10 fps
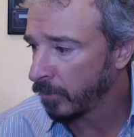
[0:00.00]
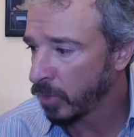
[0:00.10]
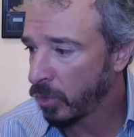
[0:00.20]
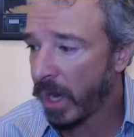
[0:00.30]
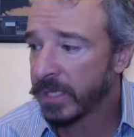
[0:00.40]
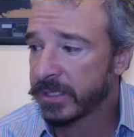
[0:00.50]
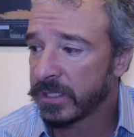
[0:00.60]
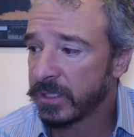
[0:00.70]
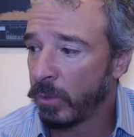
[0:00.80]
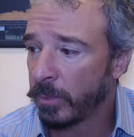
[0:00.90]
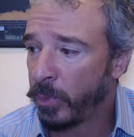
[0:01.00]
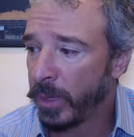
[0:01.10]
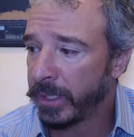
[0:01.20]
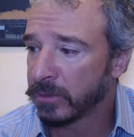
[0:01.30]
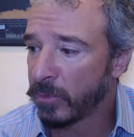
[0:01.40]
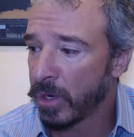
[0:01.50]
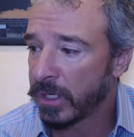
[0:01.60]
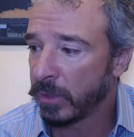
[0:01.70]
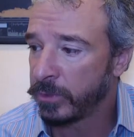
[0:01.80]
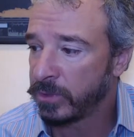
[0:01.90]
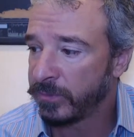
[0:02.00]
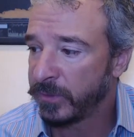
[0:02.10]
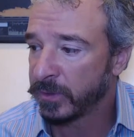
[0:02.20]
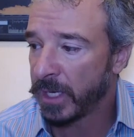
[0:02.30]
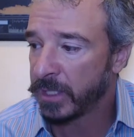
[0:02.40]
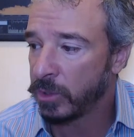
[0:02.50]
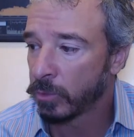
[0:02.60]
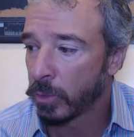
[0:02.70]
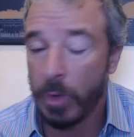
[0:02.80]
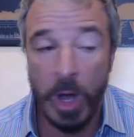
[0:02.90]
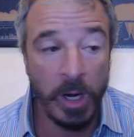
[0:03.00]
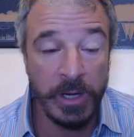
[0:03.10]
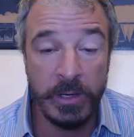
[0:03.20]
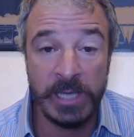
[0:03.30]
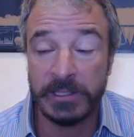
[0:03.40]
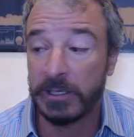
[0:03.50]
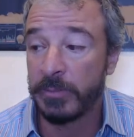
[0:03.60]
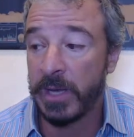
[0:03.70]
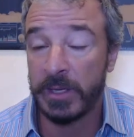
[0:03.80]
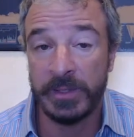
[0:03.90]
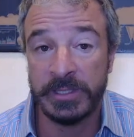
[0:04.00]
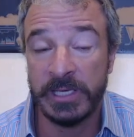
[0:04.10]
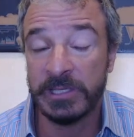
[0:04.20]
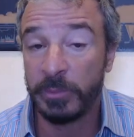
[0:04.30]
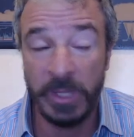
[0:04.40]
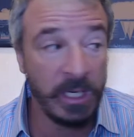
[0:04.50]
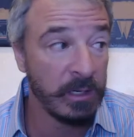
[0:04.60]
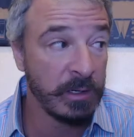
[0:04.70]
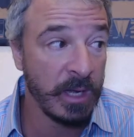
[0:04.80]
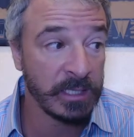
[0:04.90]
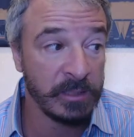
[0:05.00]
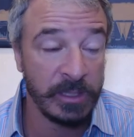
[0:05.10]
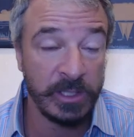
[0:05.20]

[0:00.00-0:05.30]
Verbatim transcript: Greg says, at what point in the market would you feel like you were wrong? Are you asking about on this S&P? Are you asking about